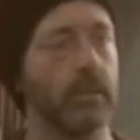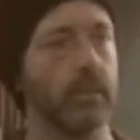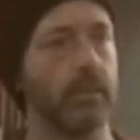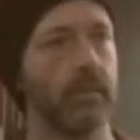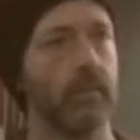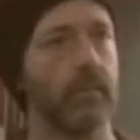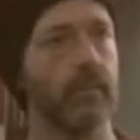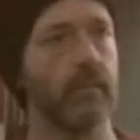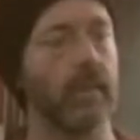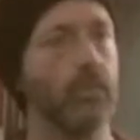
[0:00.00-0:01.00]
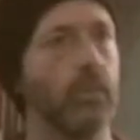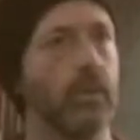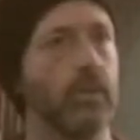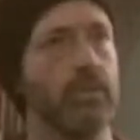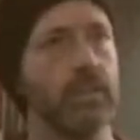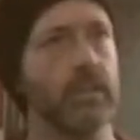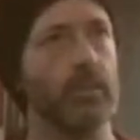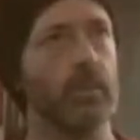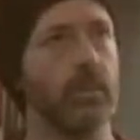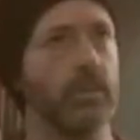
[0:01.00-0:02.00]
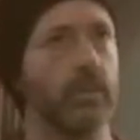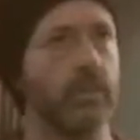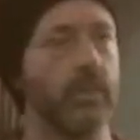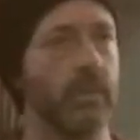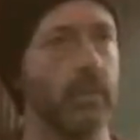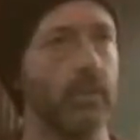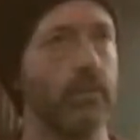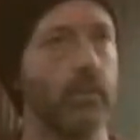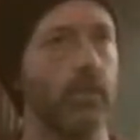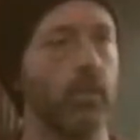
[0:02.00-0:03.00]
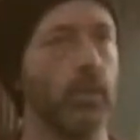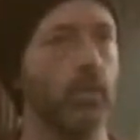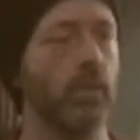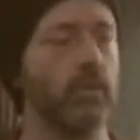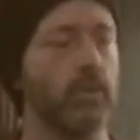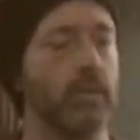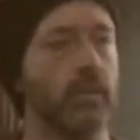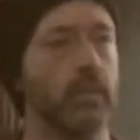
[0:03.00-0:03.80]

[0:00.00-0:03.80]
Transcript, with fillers: yeah and whether you reach that point, you know, of, of what you wanted,